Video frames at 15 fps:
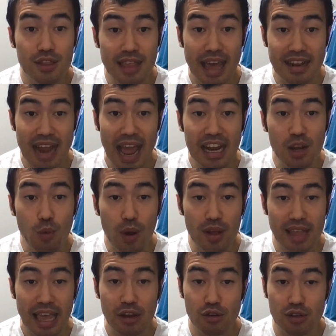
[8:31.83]
That
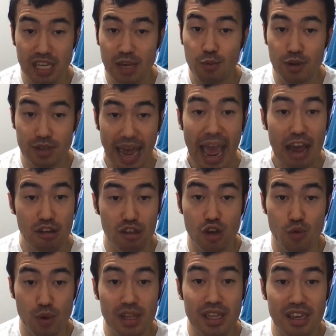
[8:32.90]
91 Lakers team was actually
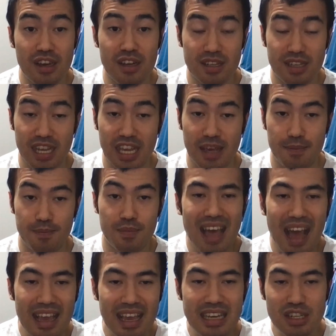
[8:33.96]
a really good team.
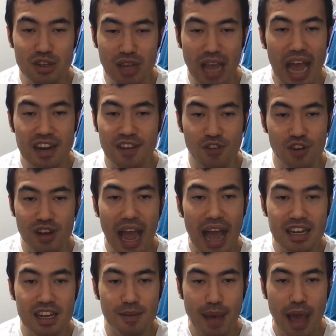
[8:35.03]
I guess they're kind of
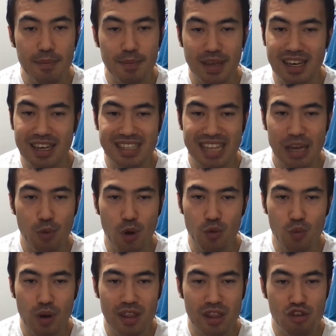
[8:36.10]
forgotten about because they
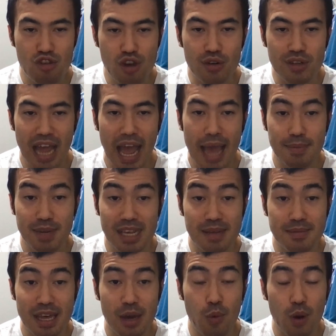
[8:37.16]
weren't one of the Showtime
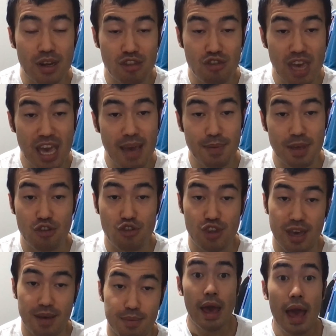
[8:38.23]
teams that won the
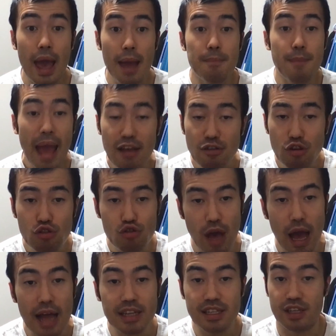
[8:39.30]
championship. And Magic
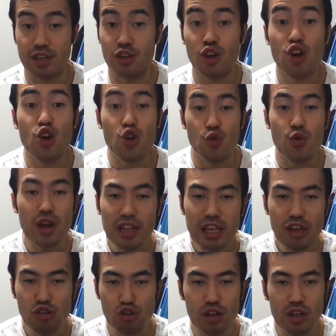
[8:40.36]
Johnson
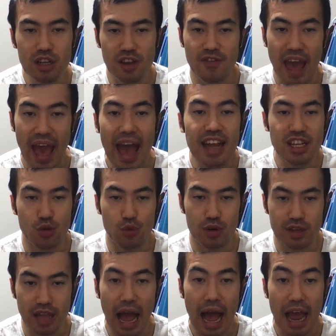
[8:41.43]
really shouldn't have had to
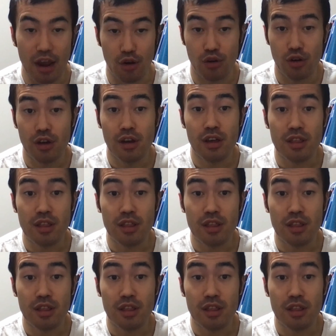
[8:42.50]
retire.